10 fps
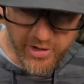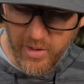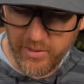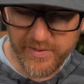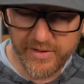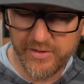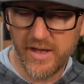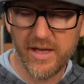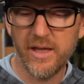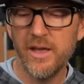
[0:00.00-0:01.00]
you want with this
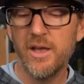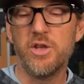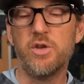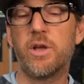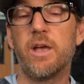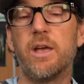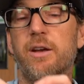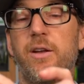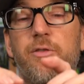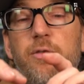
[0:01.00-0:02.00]
thing. You
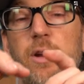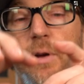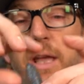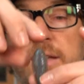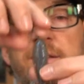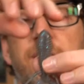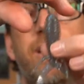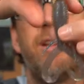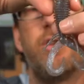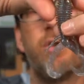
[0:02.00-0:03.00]
can free rig it,
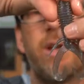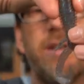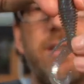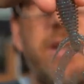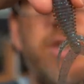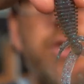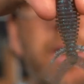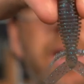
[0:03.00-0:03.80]
you can Texas